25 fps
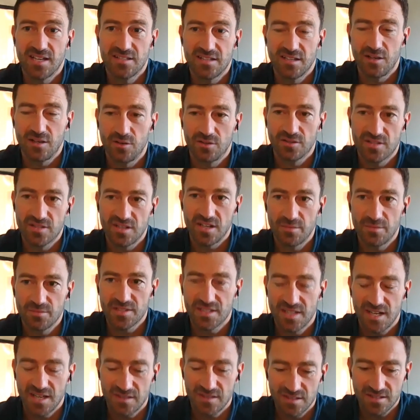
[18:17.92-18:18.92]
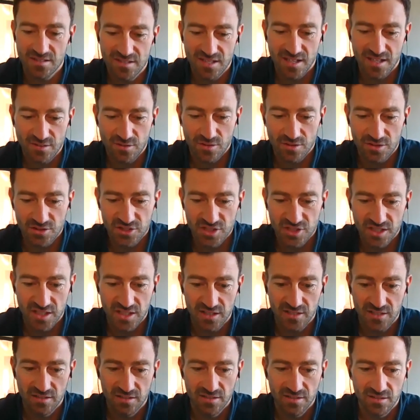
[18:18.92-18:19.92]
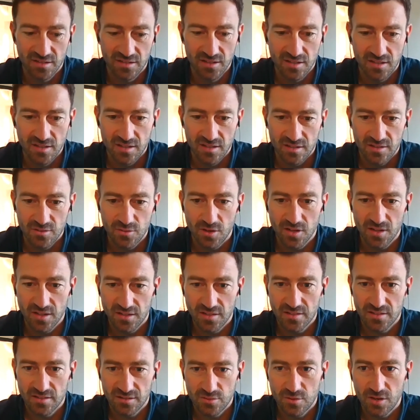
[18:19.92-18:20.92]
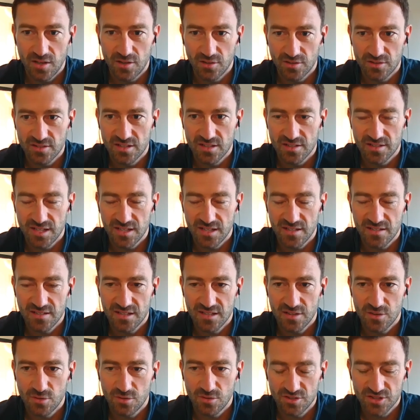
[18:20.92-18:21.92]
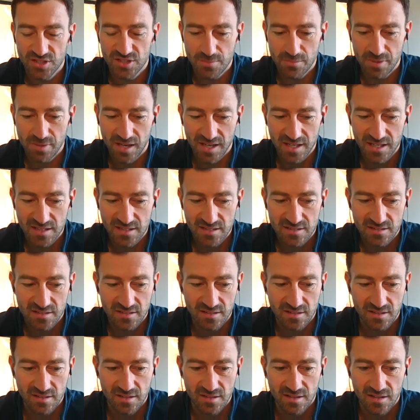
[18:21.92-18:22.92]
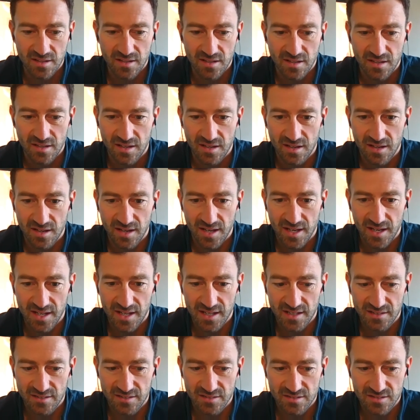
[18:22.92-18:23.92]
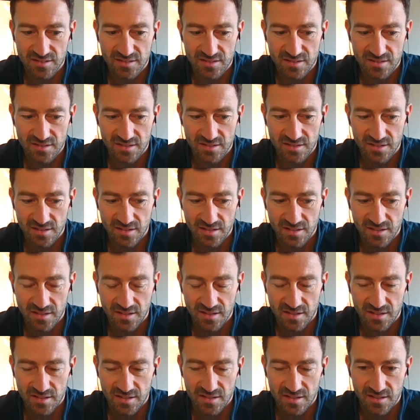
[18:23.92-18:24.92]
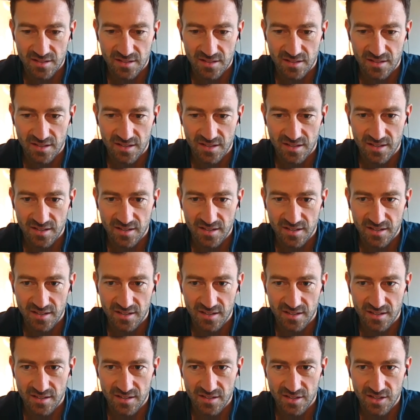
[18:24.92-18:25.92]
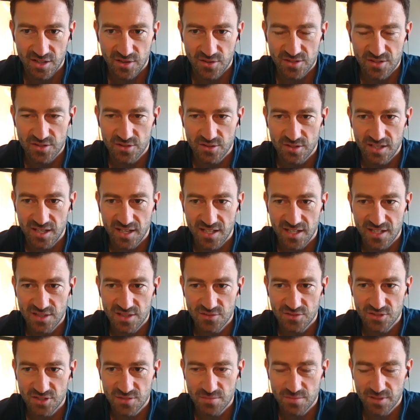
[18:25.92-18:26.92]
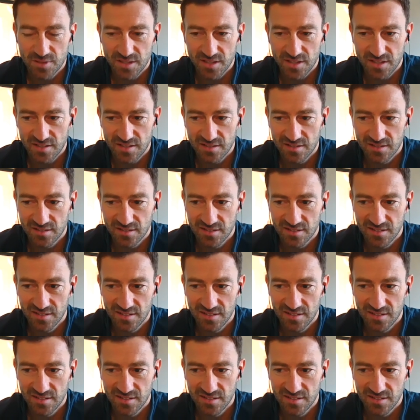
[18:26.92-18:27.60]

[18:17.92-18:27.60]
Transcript: takes a long time to get this technology, quite a long time to get this technology in place, and it's not a case of just being,